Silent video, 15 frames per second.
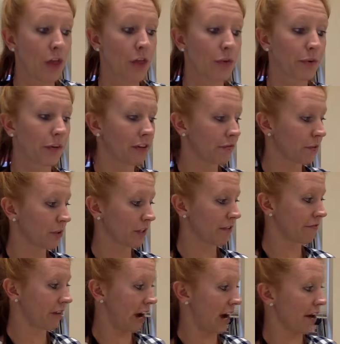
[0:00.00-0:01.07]

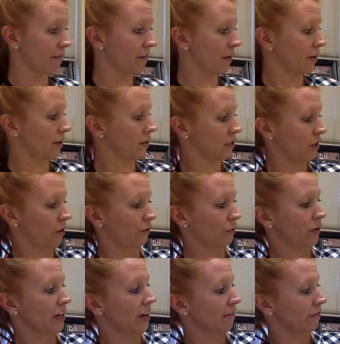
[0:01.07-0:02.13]
345. So if
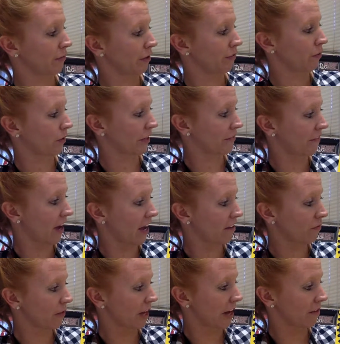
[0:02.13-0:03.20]
we have
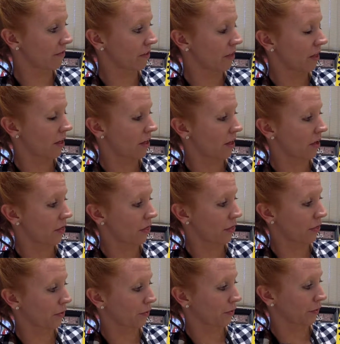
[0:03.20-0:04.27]
345, we have
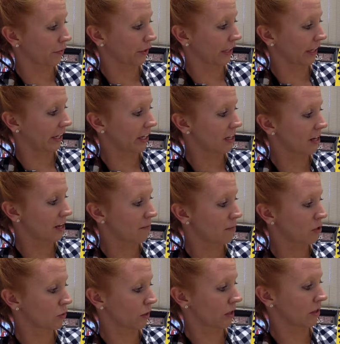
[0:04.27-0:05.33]
3 in
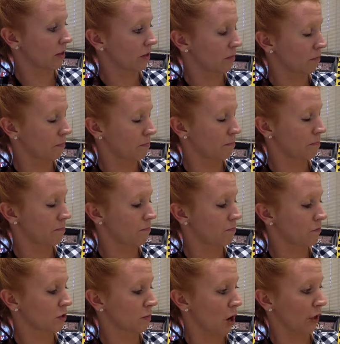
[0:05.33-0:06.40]
between the
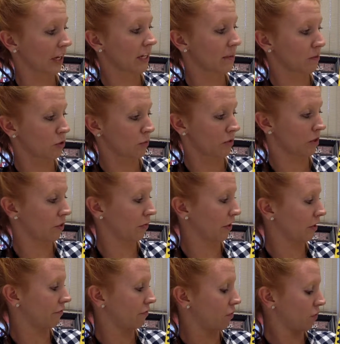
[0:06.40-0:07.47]
small hand, in between the 3
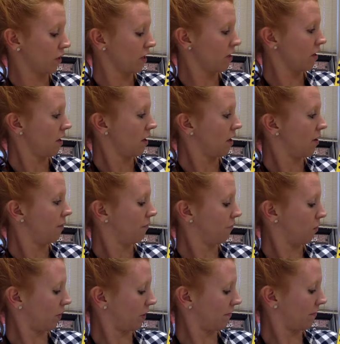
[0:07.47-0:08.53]
and the 4.
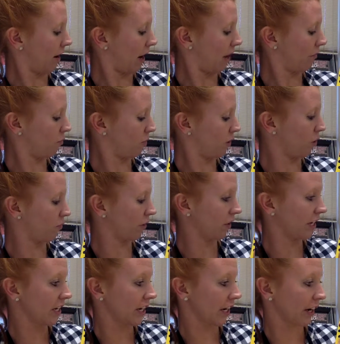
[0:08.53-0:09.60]
45 would be over
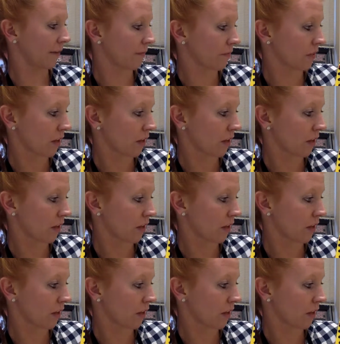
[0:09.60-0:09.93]
here.